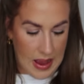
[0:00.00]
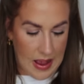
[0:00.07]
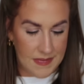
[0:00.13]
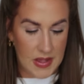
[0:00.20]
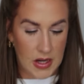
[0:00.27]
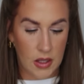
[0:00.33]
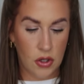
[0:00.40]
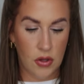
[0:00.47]

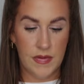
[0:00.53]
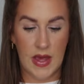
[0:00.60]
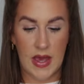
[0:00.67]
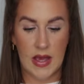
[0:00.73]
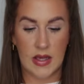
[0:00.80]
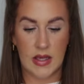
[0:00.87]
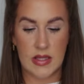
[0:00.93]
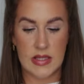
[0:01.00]
And then I got
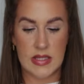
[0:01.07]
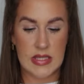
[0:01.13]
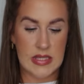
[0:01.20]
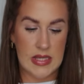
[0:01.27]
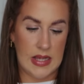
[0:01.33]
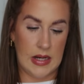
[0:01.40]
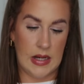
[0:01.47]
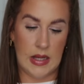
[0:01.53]
their
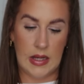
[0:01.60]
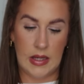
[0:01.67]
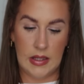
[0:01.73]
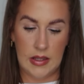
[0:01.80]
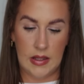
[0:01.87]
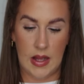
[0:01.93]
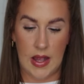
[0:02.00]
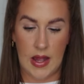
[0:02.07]

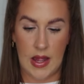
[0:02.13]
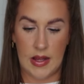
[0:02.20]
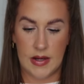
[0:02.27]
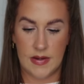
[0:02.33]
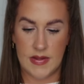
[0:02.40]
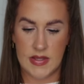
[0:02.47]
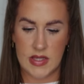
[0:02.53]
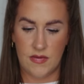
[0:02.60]
concealer,
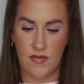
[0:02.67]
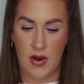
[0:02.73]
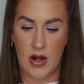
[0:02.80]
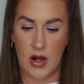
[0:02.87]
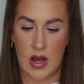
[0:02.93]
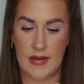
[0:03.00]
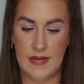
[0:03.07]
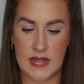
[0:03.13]
and this is very
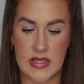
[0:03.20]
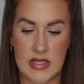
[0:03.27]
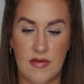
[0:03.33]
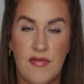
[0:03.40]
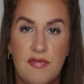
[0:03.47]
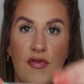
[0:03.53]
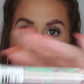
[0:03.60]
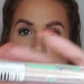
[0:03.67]
light. This is
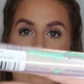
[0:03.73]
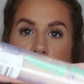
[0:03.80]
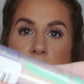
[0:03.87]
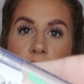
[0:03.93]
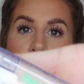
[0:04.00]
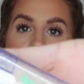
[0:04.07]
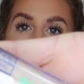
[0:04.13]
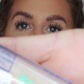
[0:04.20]
in
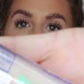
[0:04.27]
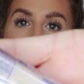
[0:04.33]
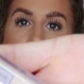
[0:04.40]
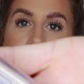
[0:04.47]
Frosting,